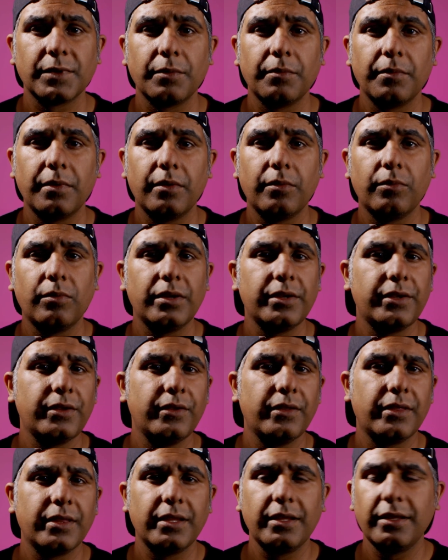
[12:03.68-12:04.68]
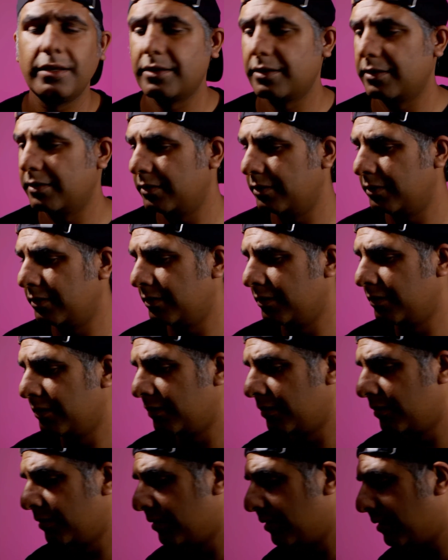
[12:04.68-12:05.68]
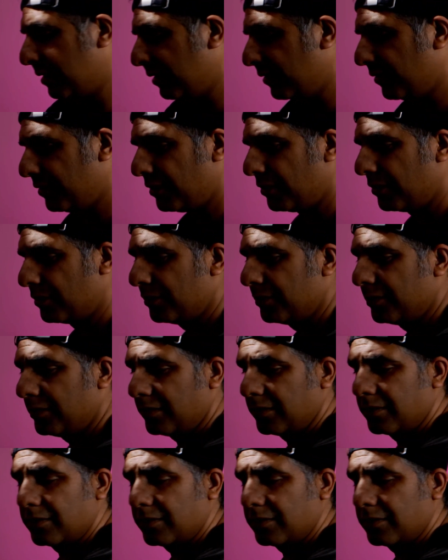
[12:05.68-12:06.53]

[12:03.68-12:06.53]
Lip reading: But what do you think? Is it good?